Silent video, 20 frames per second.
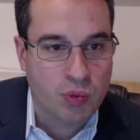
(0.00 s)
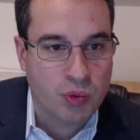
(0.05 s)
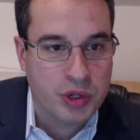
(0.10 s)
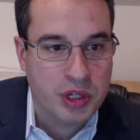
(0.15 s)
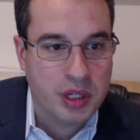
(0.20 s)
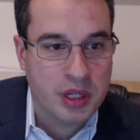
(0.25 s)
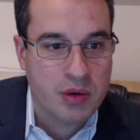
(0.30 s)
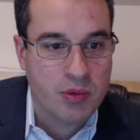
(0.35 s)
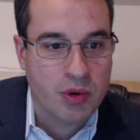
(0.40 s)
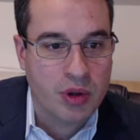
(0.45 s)

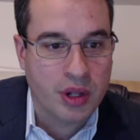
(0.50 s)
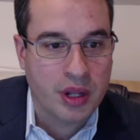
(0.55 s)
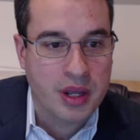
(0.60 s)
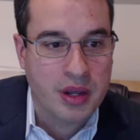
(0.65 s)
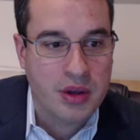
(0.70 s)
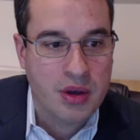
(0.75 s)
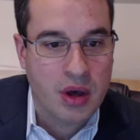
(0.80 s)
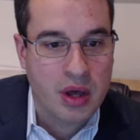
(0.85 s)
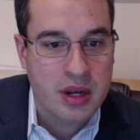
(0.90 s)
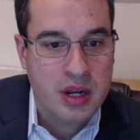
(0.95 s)
really,
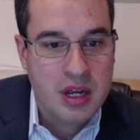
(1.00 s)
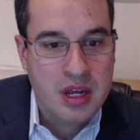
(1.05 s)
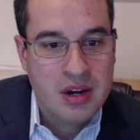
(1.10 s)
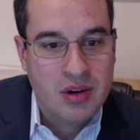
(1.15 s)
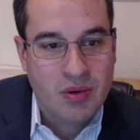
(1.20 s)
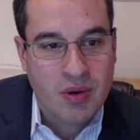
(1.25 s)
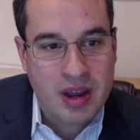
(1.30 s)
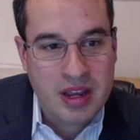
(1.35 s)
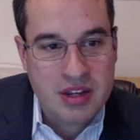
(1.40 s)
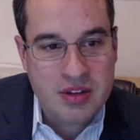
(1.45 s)
really good,
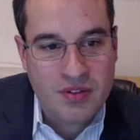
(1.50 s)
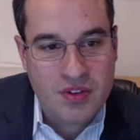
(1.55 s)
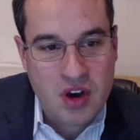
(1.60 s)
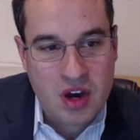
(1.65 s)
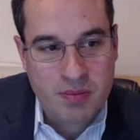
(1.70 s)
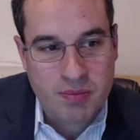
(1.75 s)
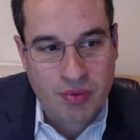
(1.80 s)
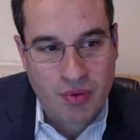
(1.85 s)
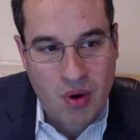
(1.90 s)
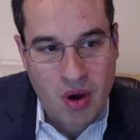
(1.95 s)
right? You've
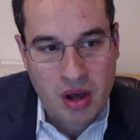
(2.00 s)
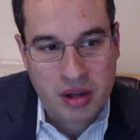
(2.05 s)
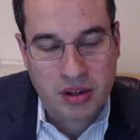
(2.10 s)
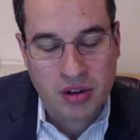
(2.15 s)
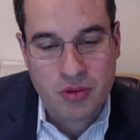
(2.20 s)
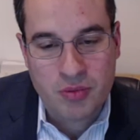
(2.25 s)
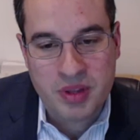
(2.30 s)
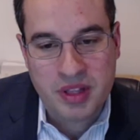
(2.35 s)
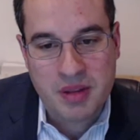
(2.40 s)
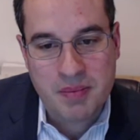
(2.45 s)
got
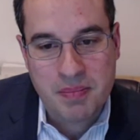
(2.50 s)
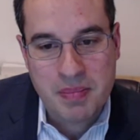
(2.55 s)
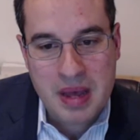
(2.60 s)
broadloom in the